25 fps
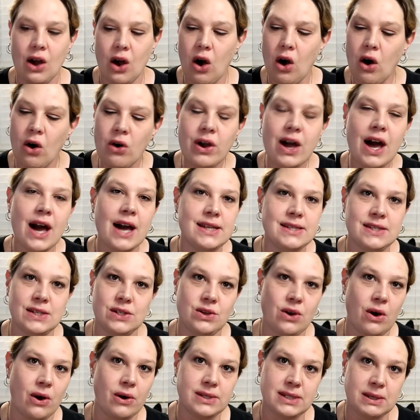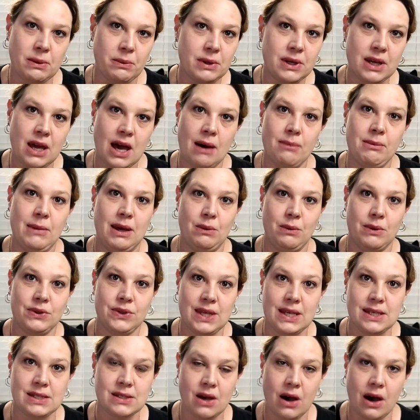All kinds of dogs that would come in with
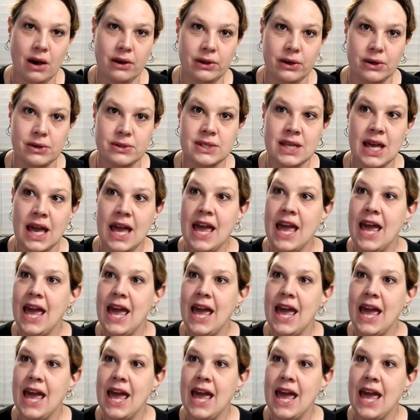these collars.